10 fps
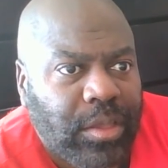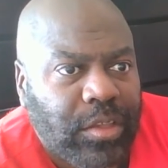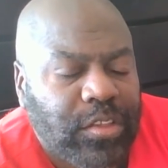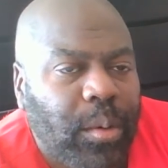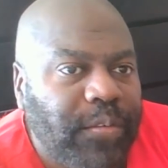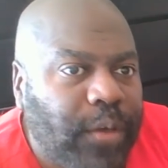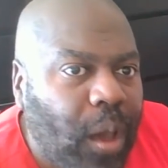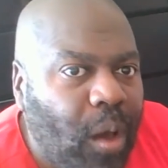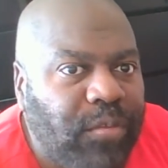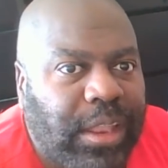So if
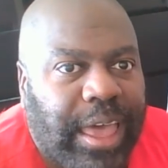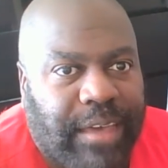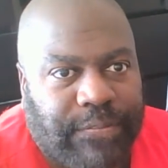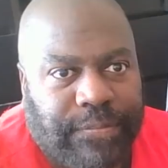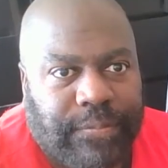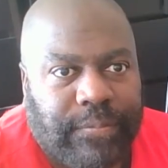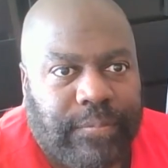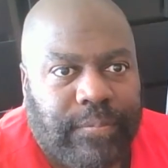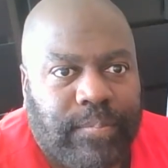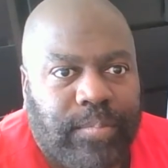Kovalev
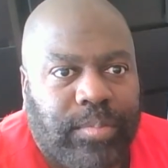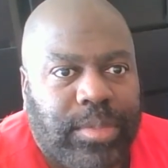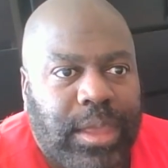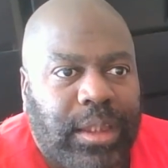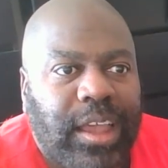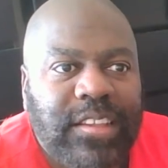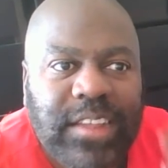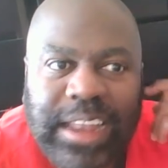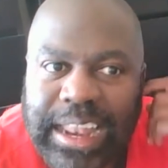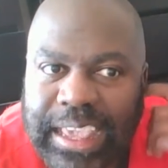
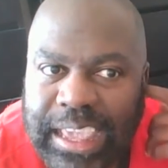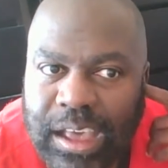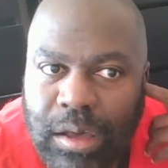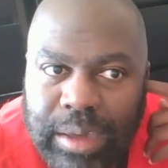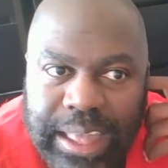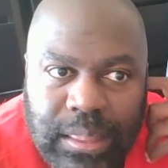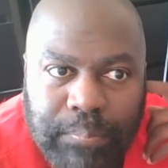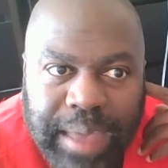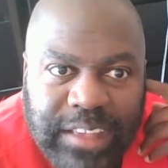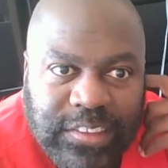doesn't let ego get the
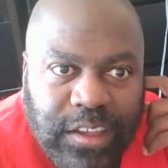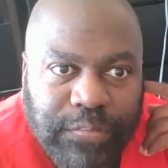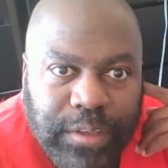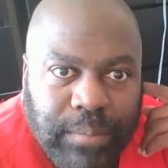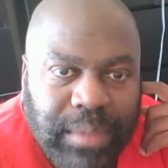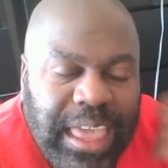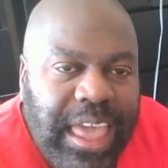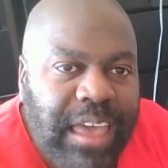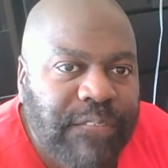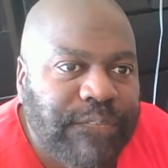best of him,
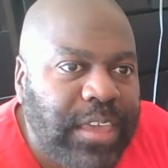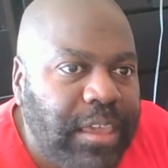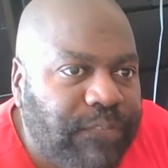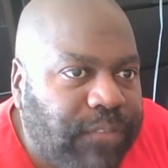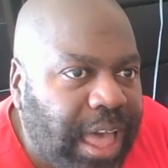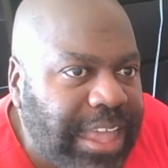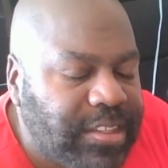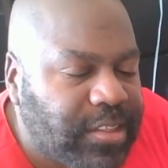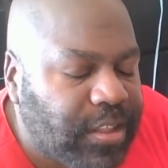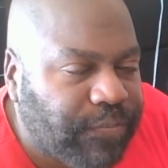if he
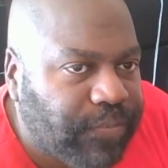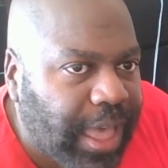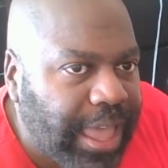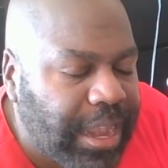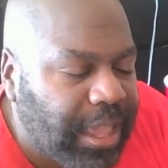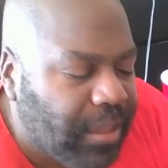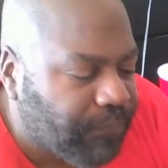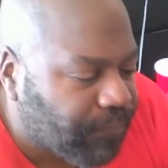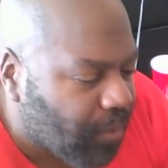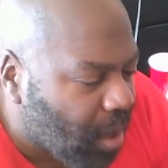fights the fight he
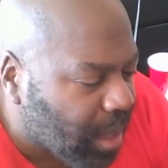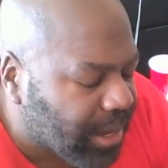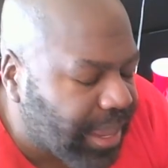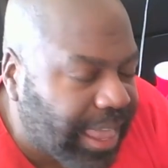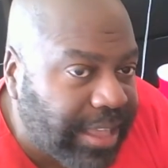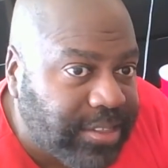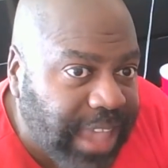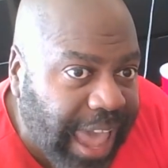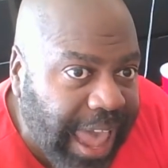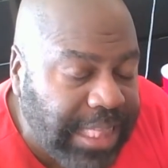fought
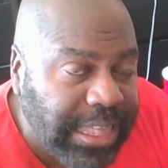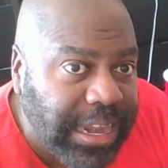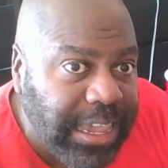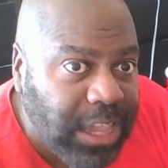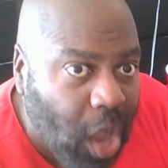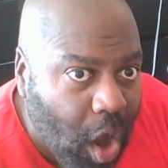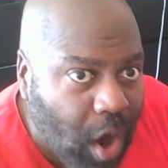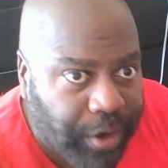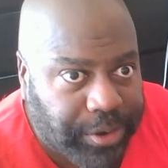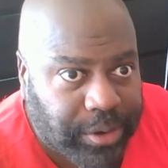against Anthony
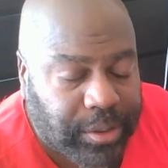Yarde,